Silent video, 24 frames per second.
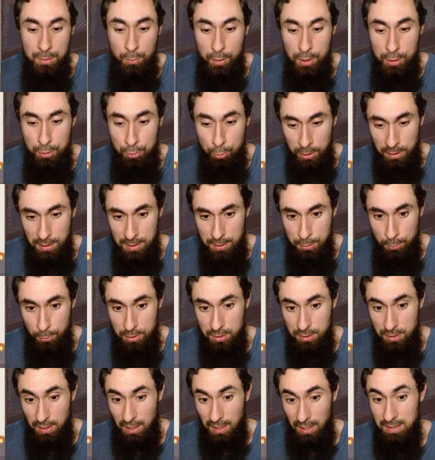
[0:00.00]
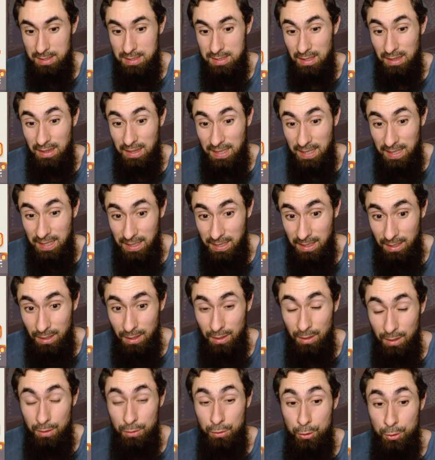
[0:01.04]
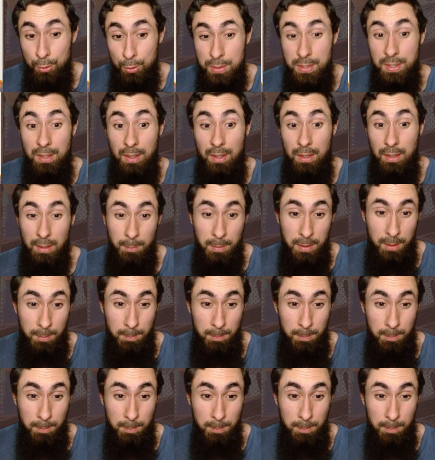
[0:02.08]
we're doing this, we're just kind of delaying using our limited